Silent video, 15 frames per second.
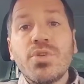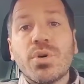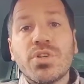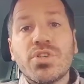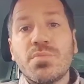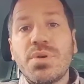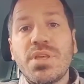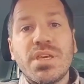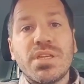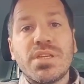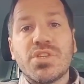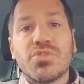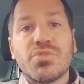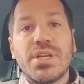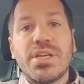do you want to be the
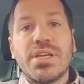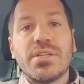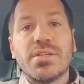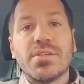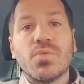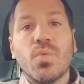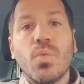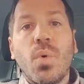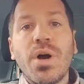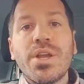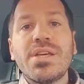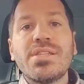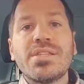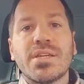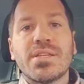industry leaders?
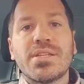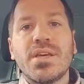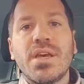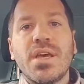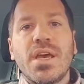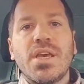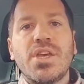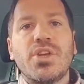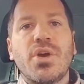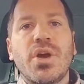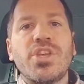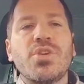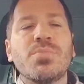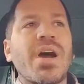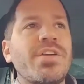What is it?
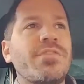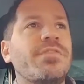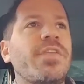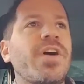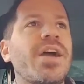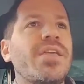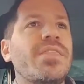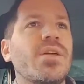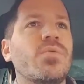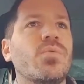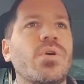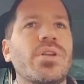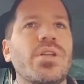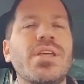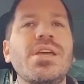And you might find that
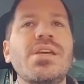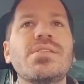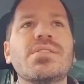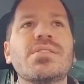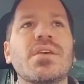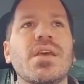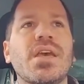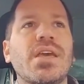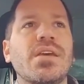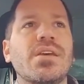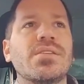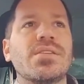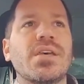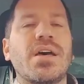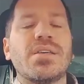what it is,
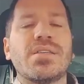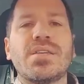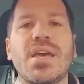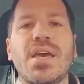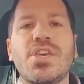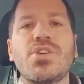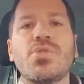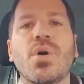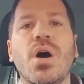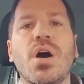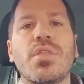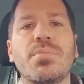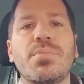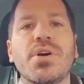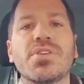say you
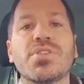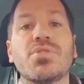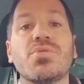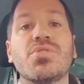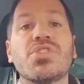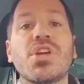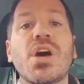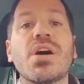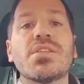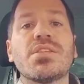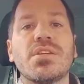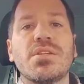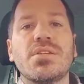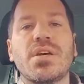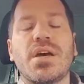are the person who
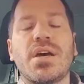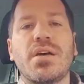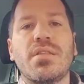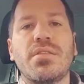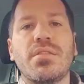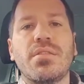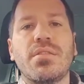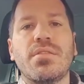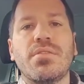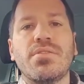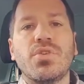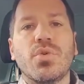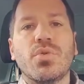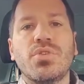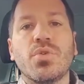started
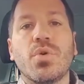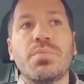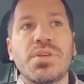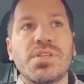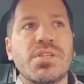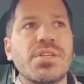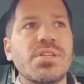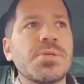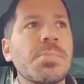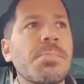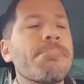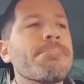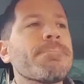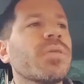your business.